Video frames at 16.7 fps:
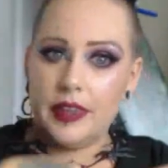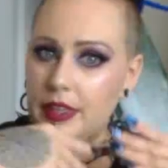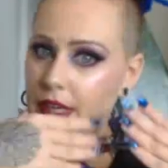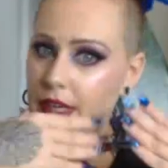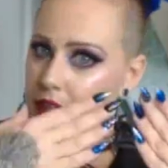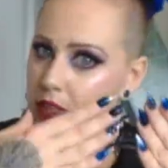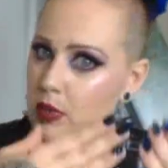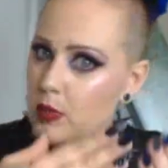Then
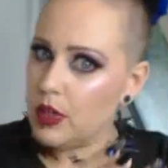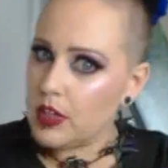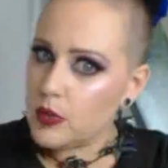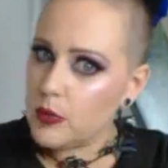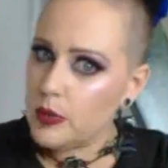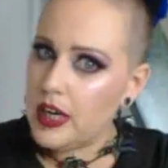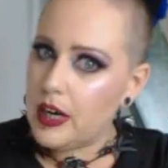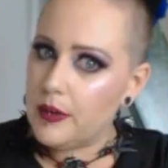the next
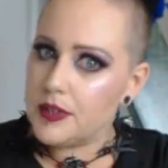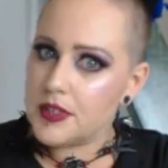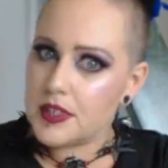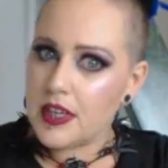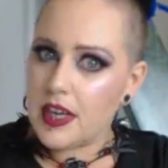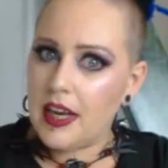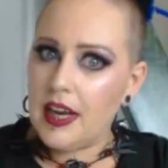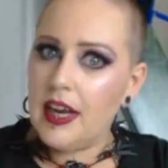week, 3
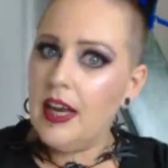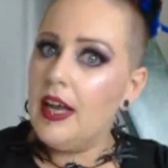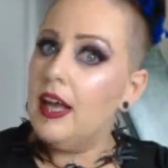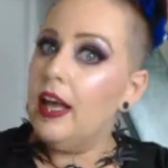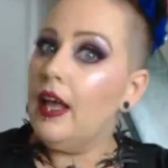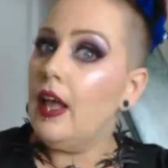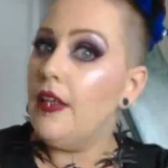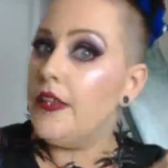hours a day.
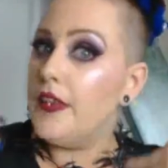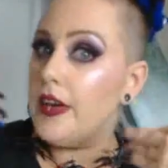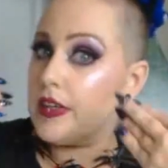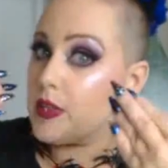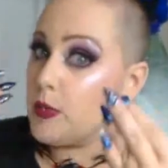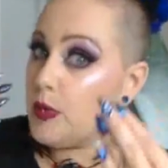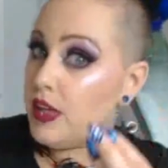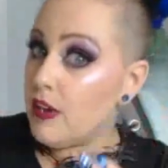The
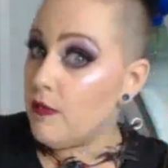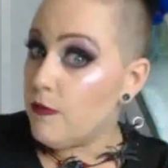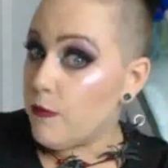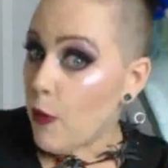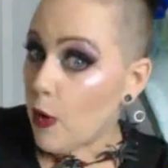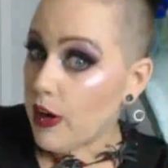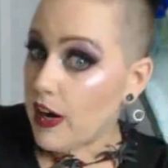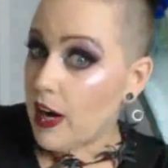next week,
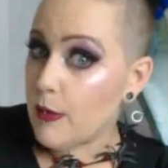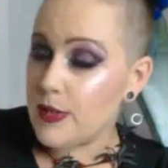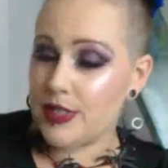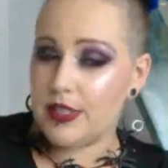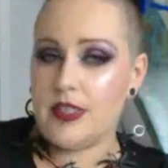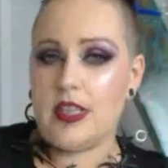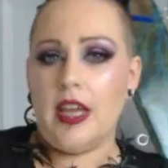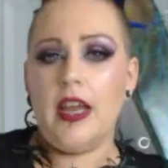4
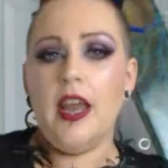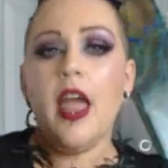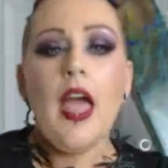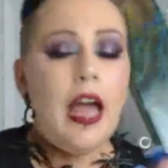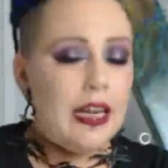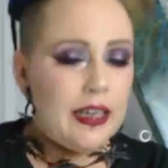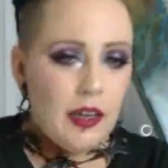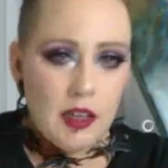hours a day.
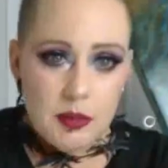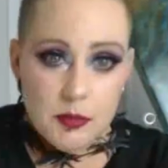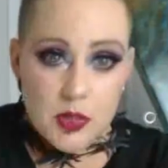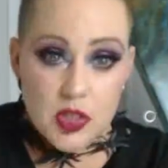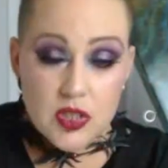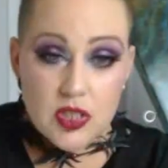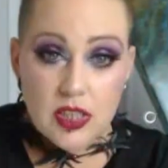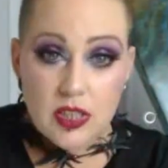And
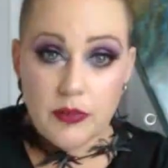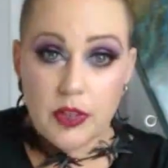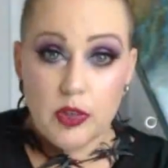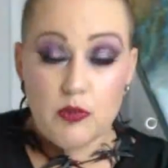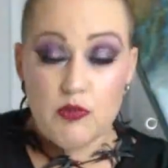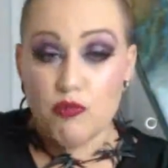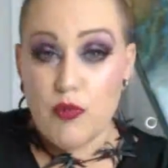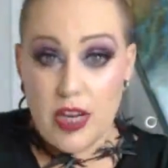I'm just
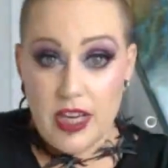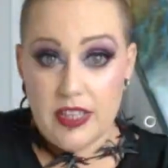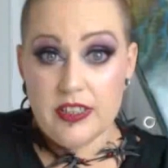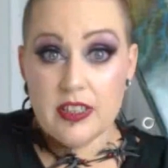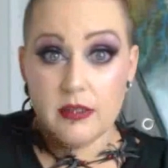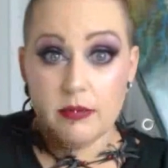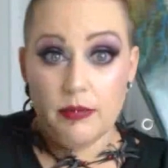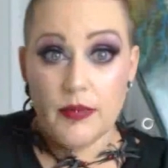giving you
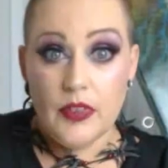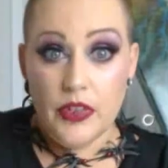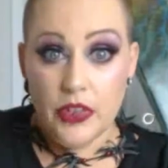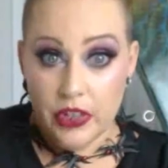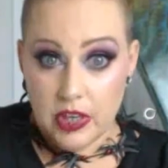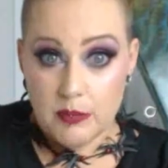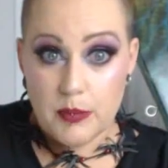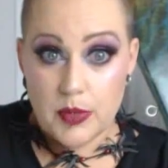random
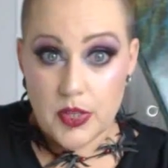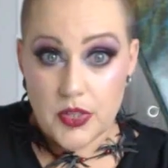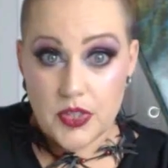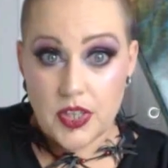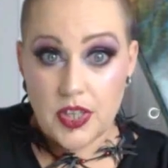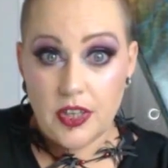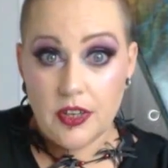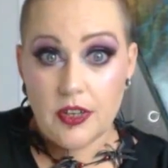
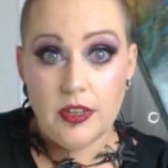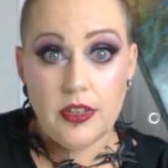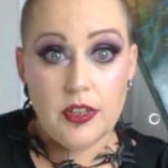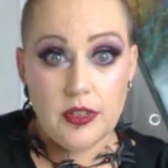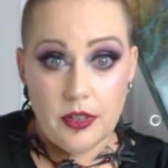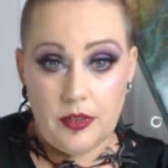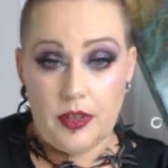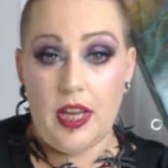numbers here.
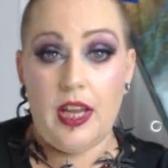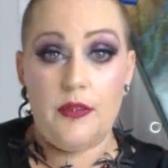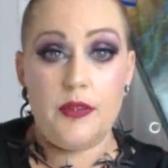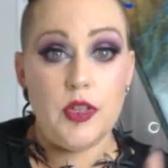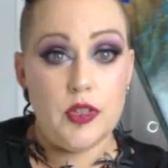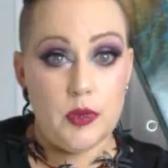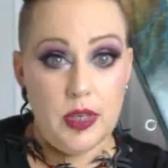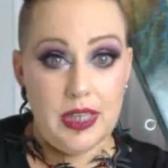You don't
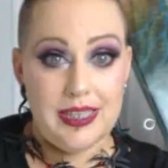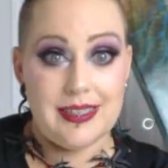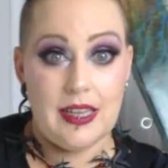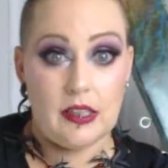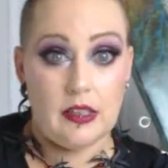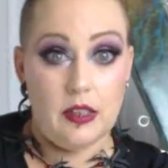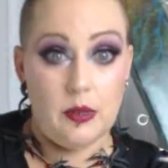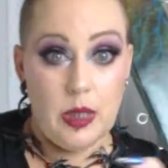have to do it
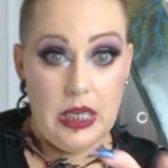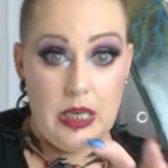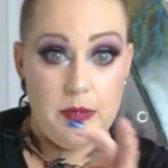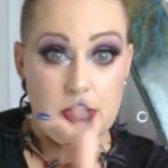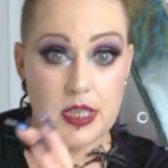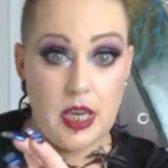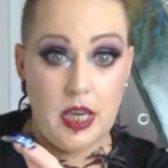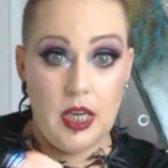exactly the way
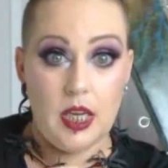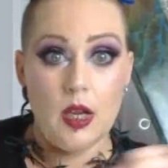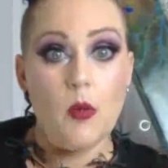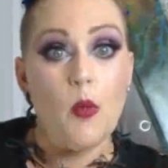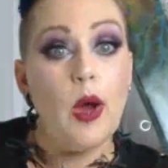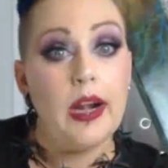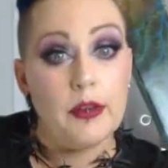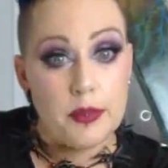I'm saying
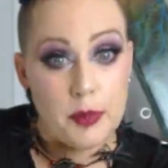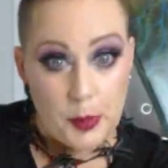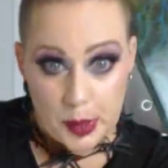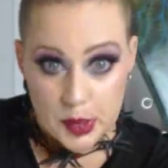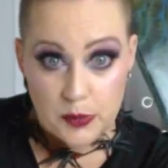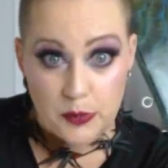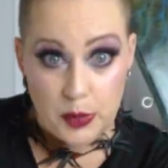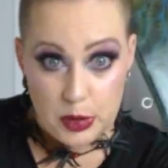it, whatever
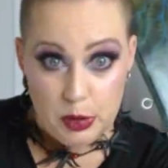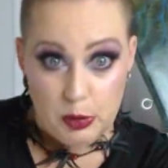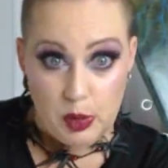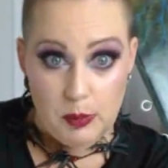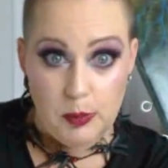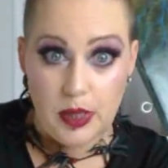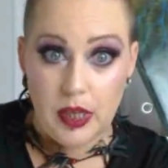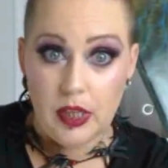works for
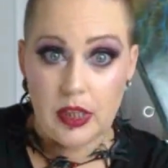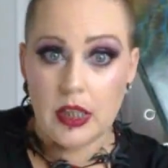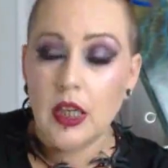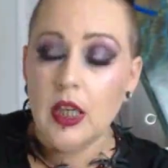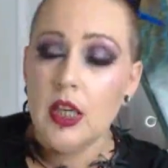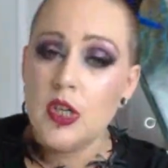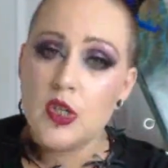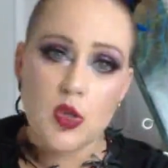your
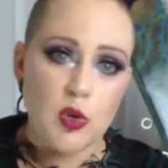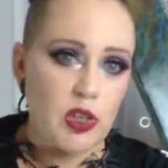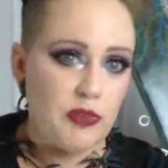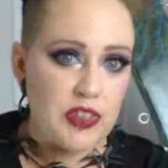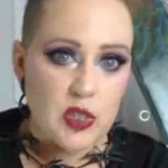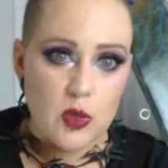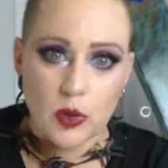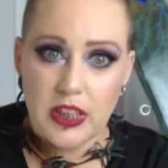body. So
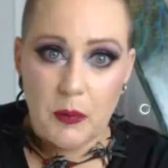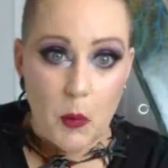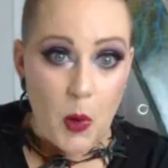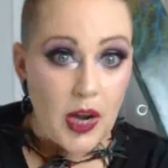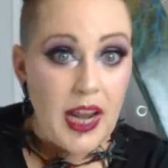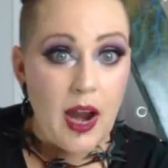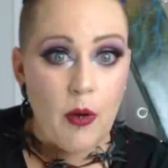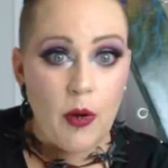if it's only
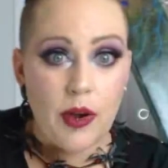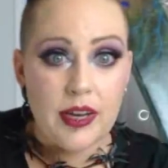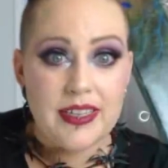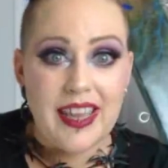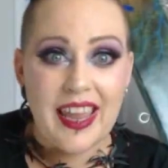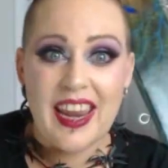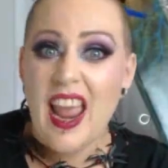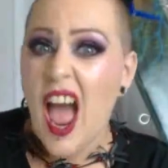1 hour
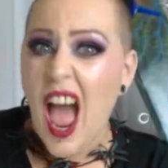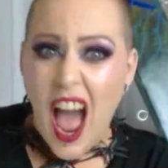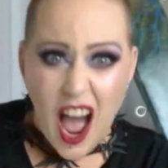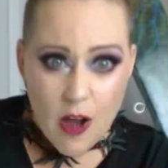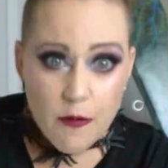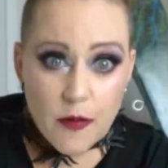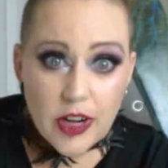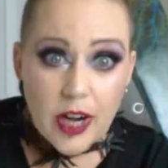a day,
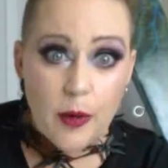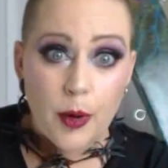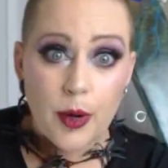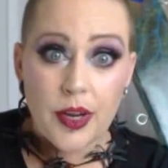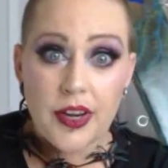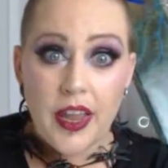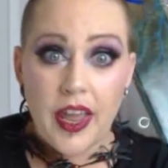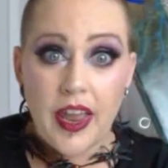half an
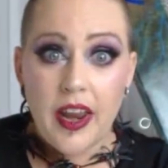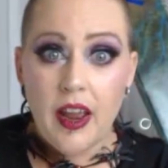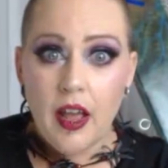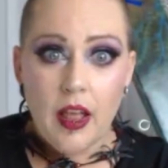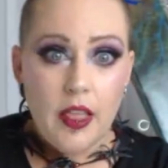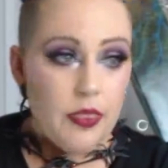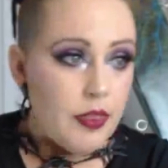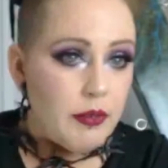hour a
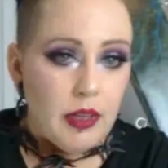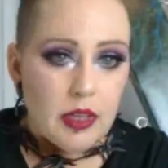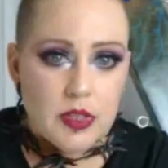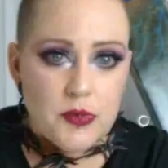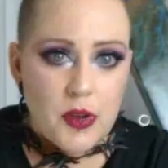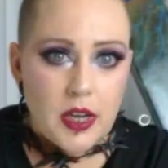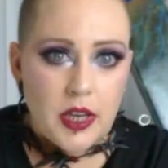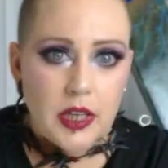day, then
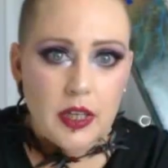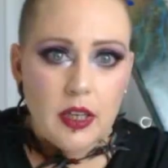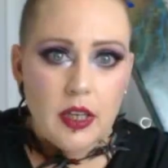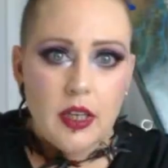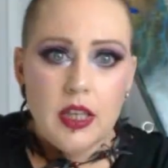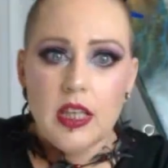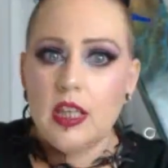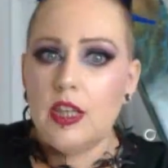that's fine.
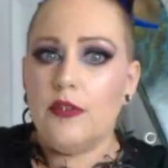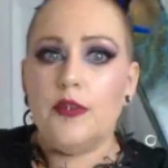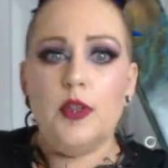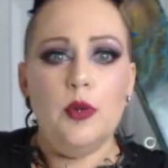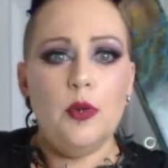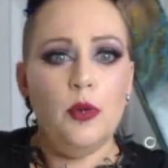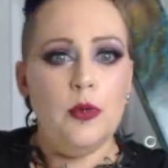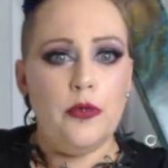
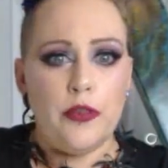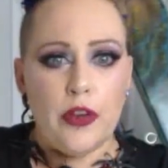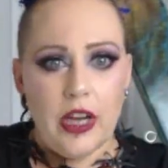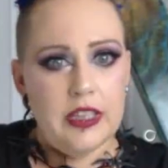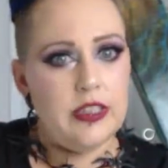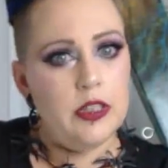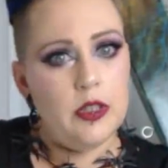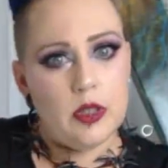If you
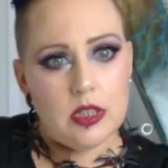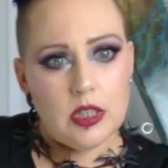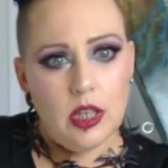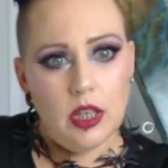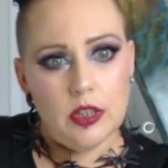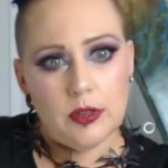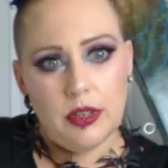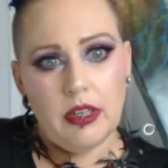find that you can
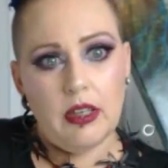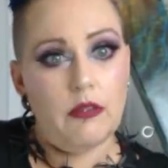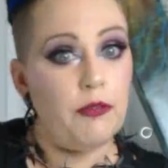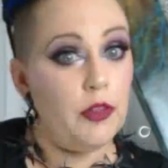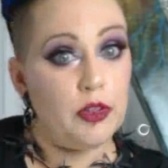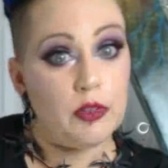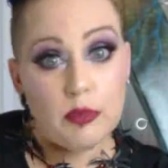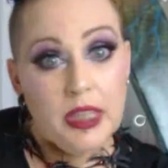tolerate
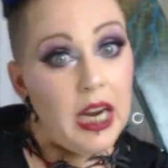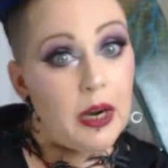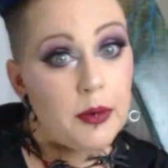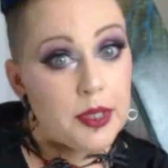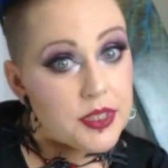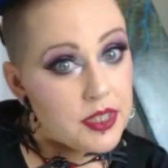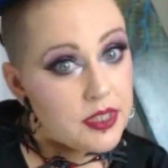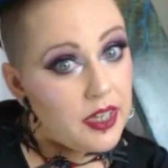it for 3
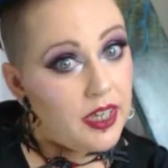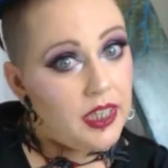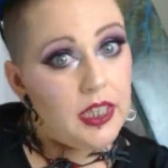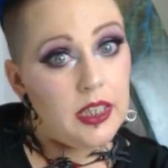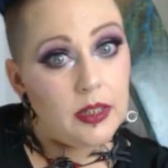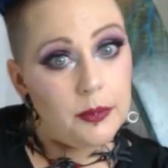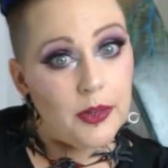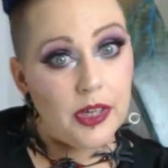hours a
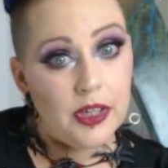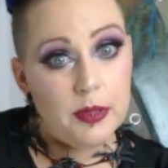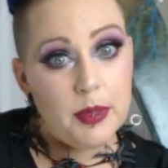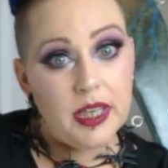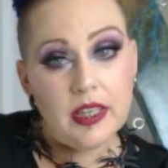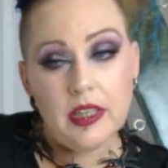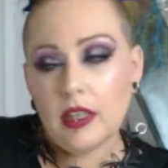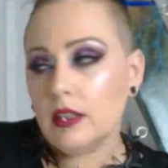day in the very
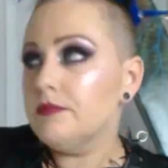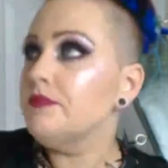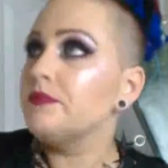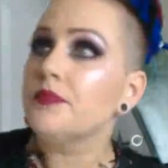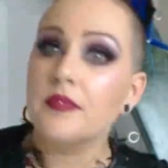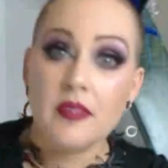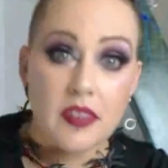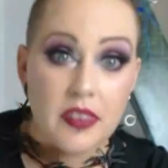beginning,
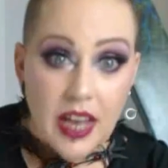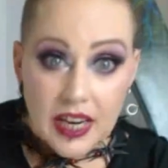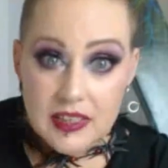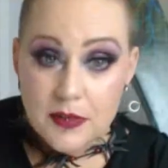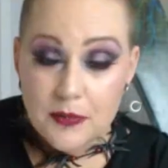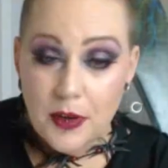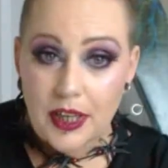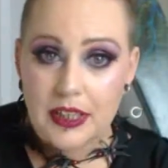
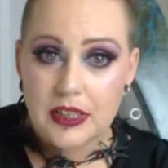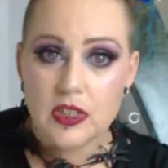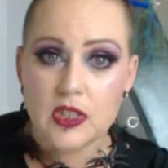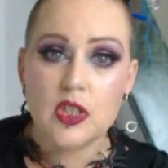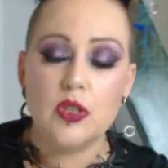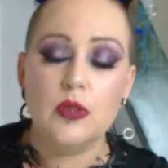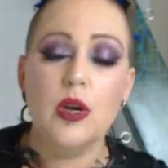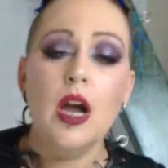that's
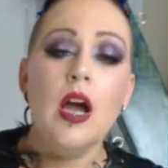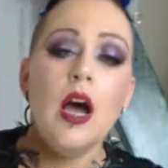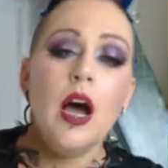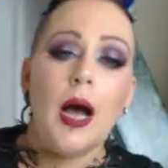fine too.